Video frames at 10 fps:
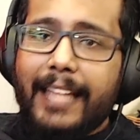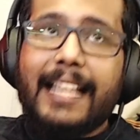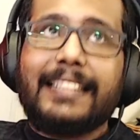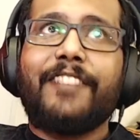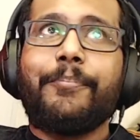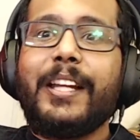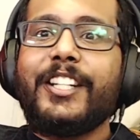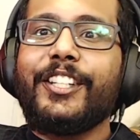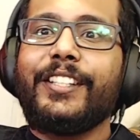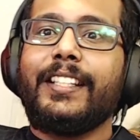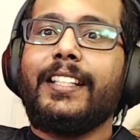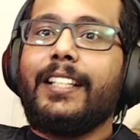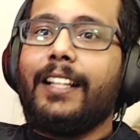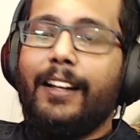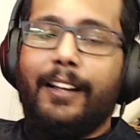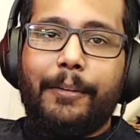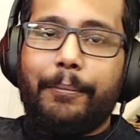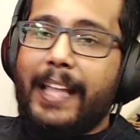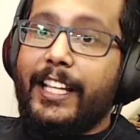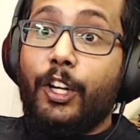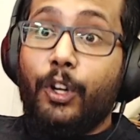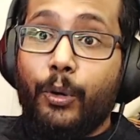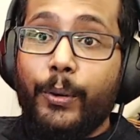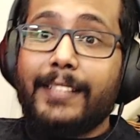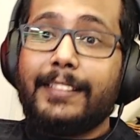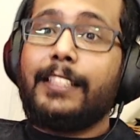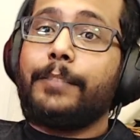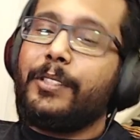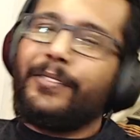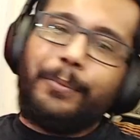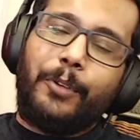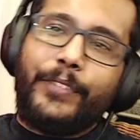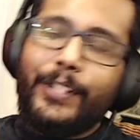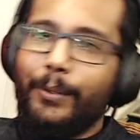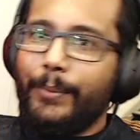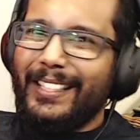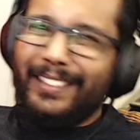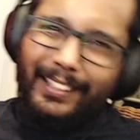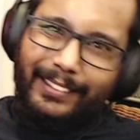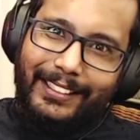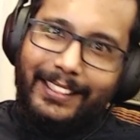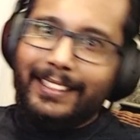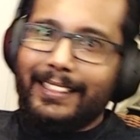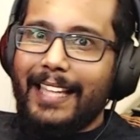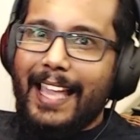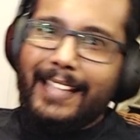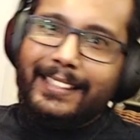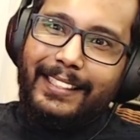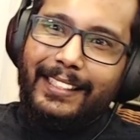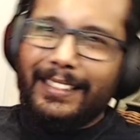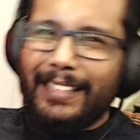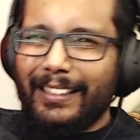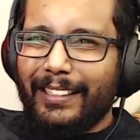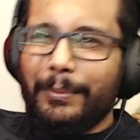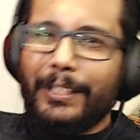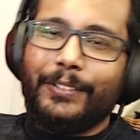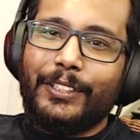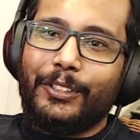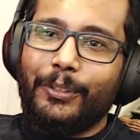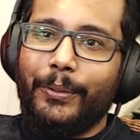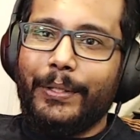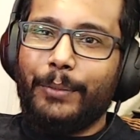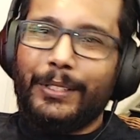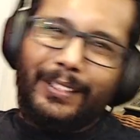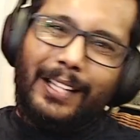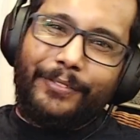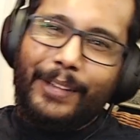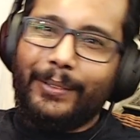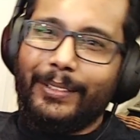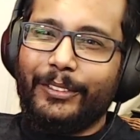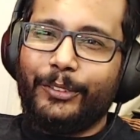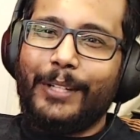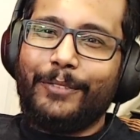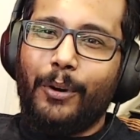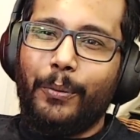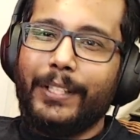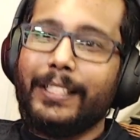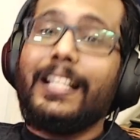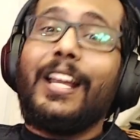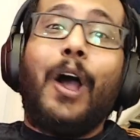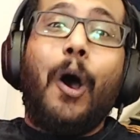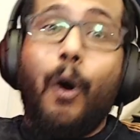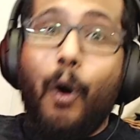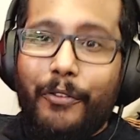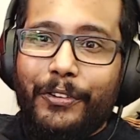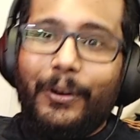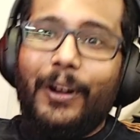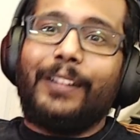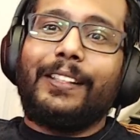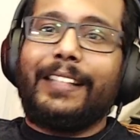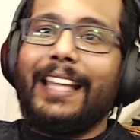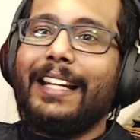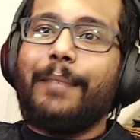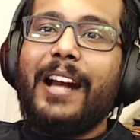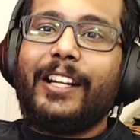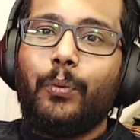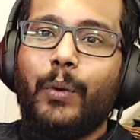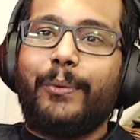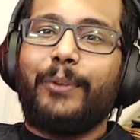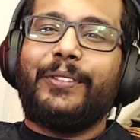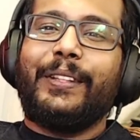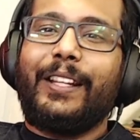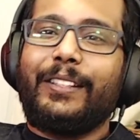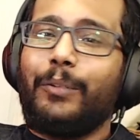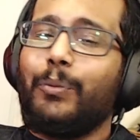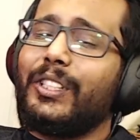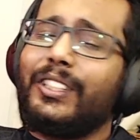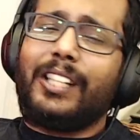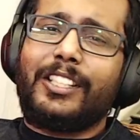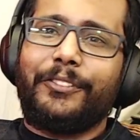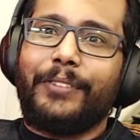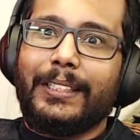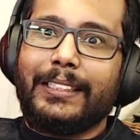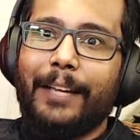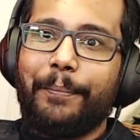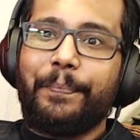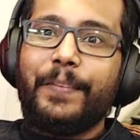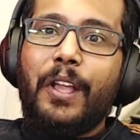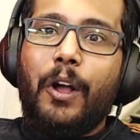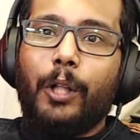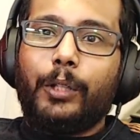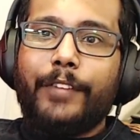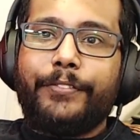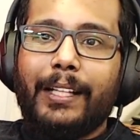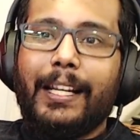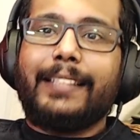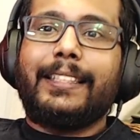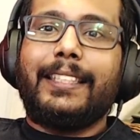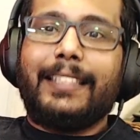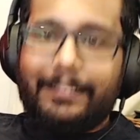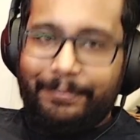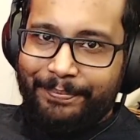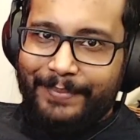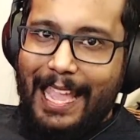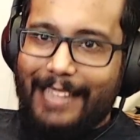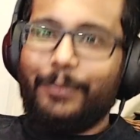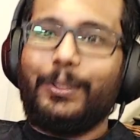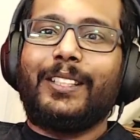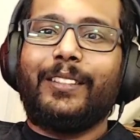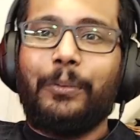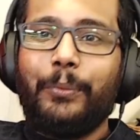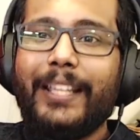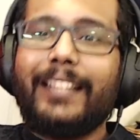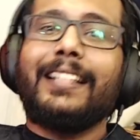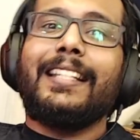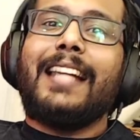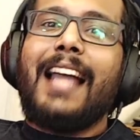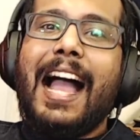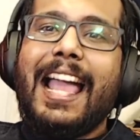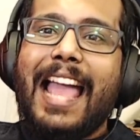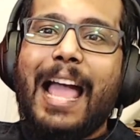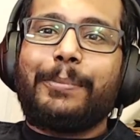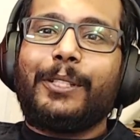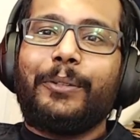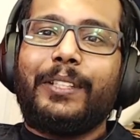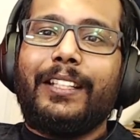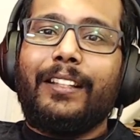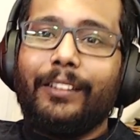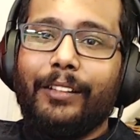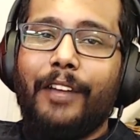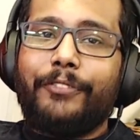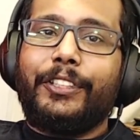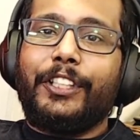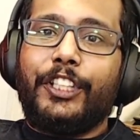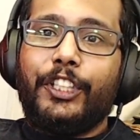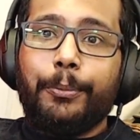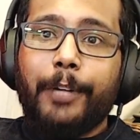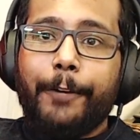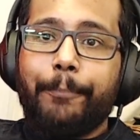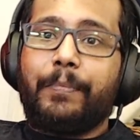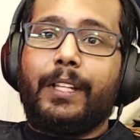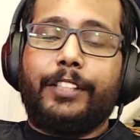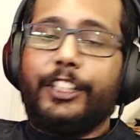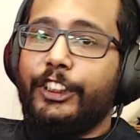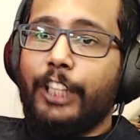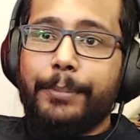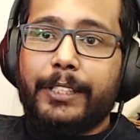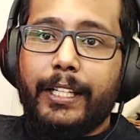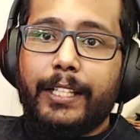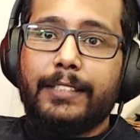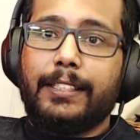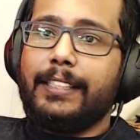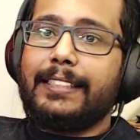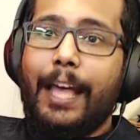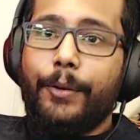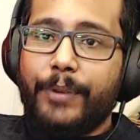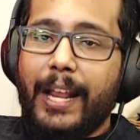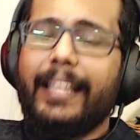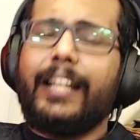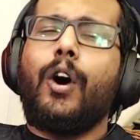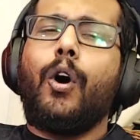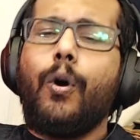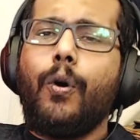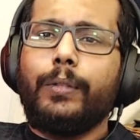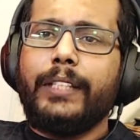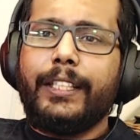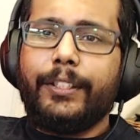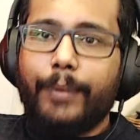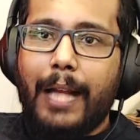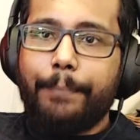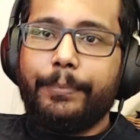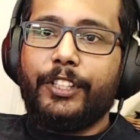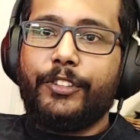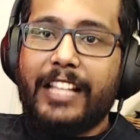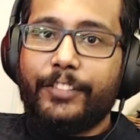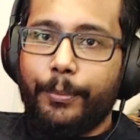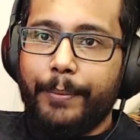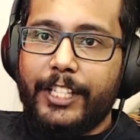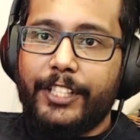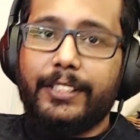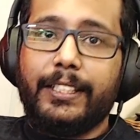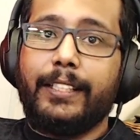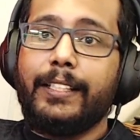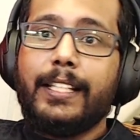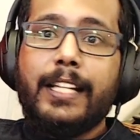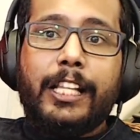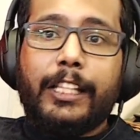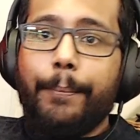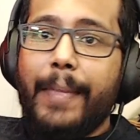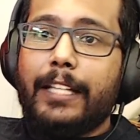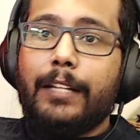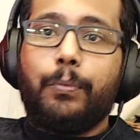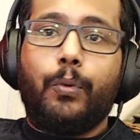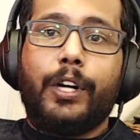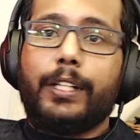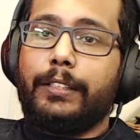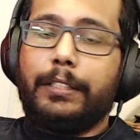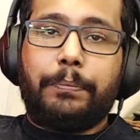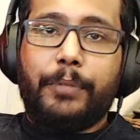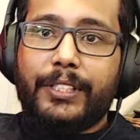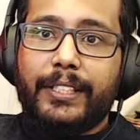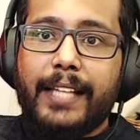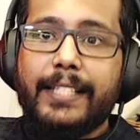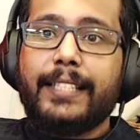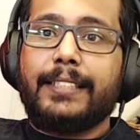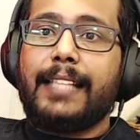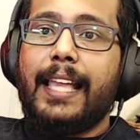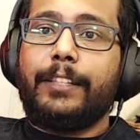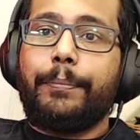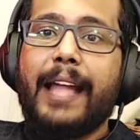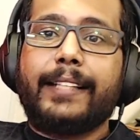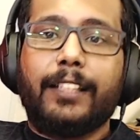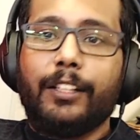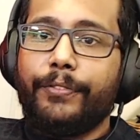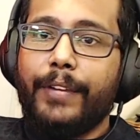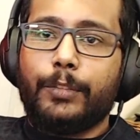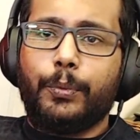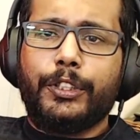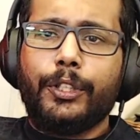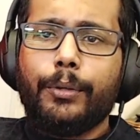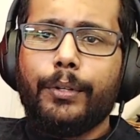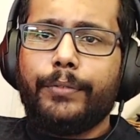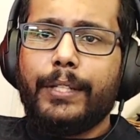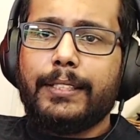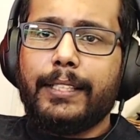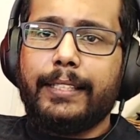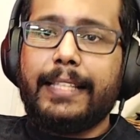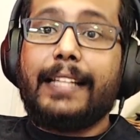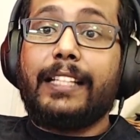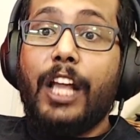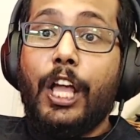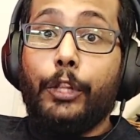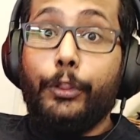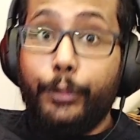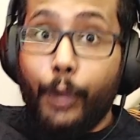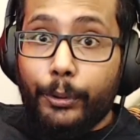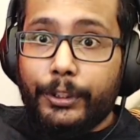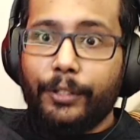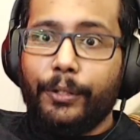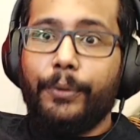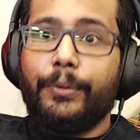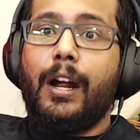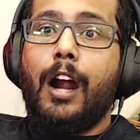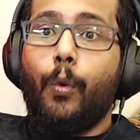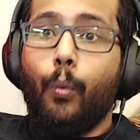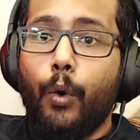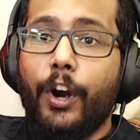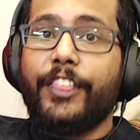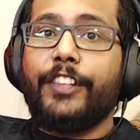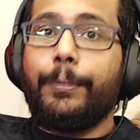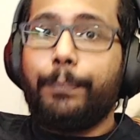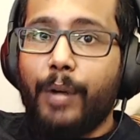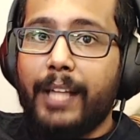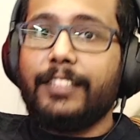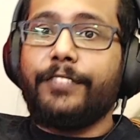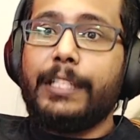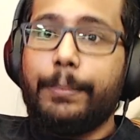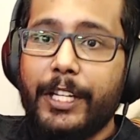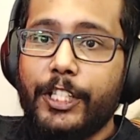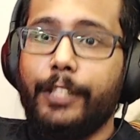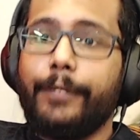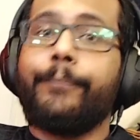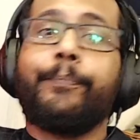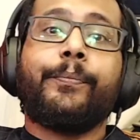And as I've mentioned, uh, my criticisms of the movie already, like the acting and a little bit of the story, which I found a little straightforward. Overall, An American Werewolf in London such a fun time. Although I felt like the acting was a little weak, I absolutely loved the humor, the jump scares, the soundtrack, and holy crap, the transformation scene. The makeup work, the prosthetics, and the practical effects were so convincing that those alone are worth the price of admission.